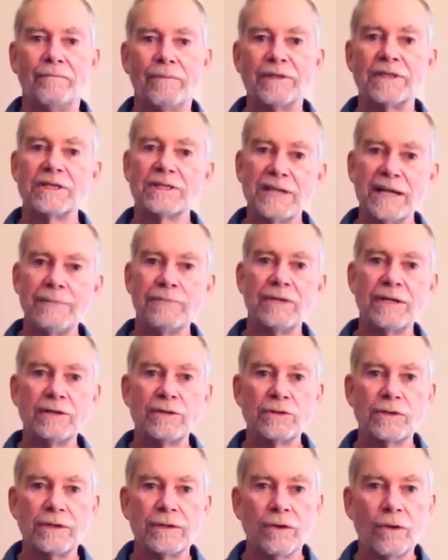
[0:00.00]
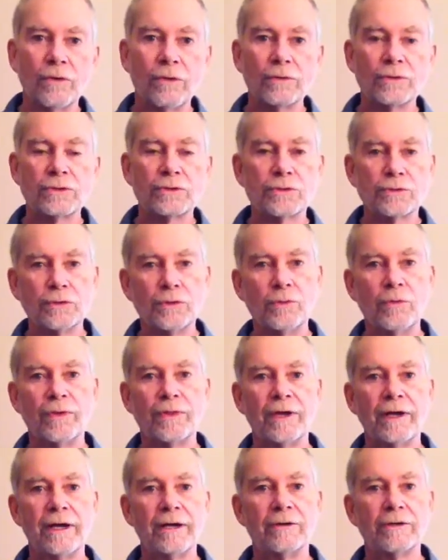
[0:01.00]
But the same thing holds true
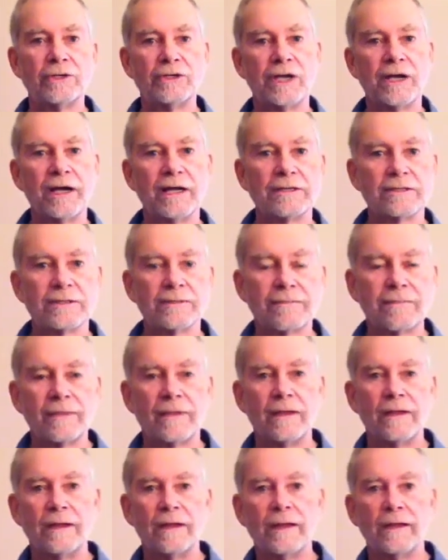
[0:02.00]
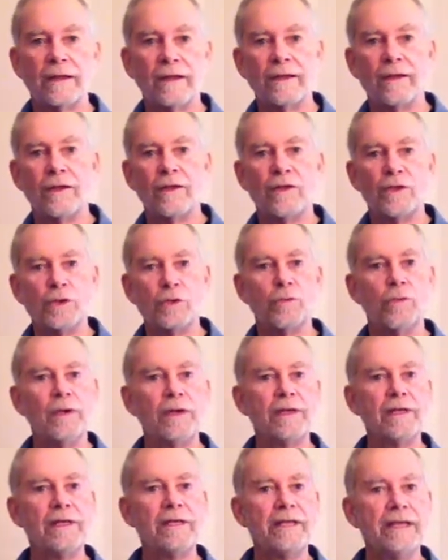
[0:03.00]
with iron shots. You
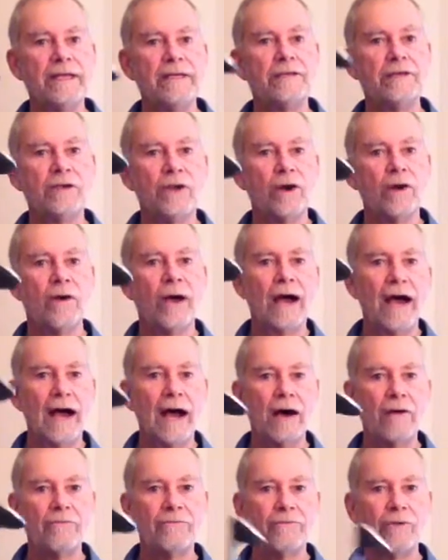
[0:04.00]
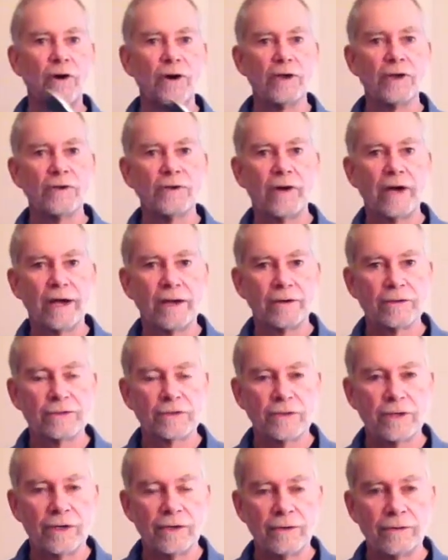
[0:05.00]
really need to know how far your
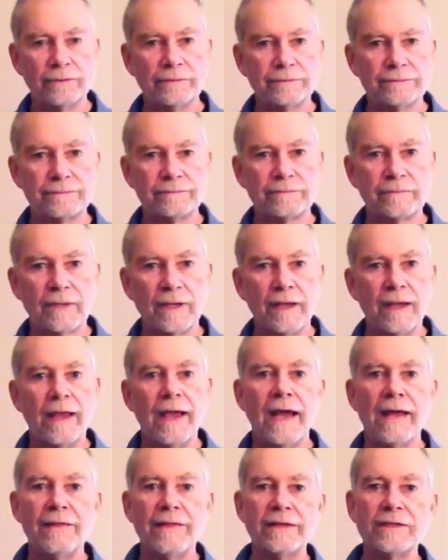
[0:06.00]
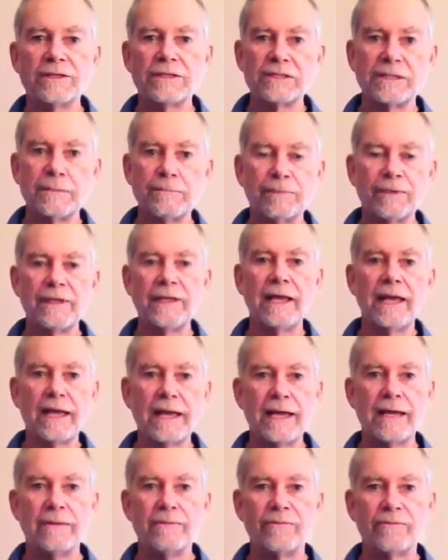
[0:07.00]
irons go, and then simply
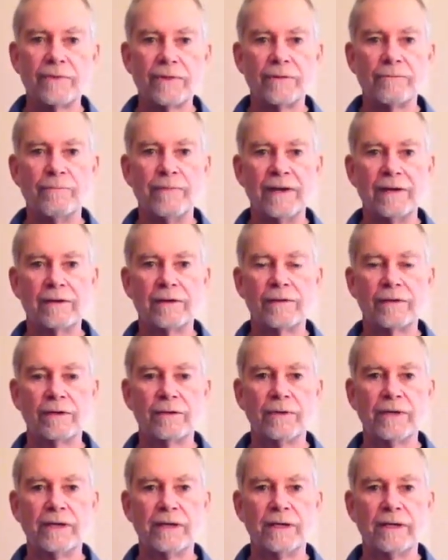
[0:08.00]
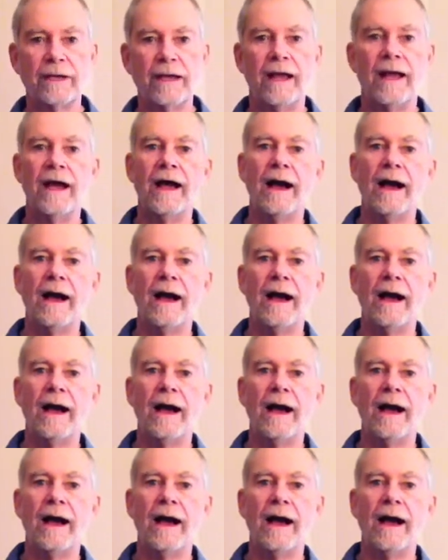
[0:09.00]
aim for the middle of the green.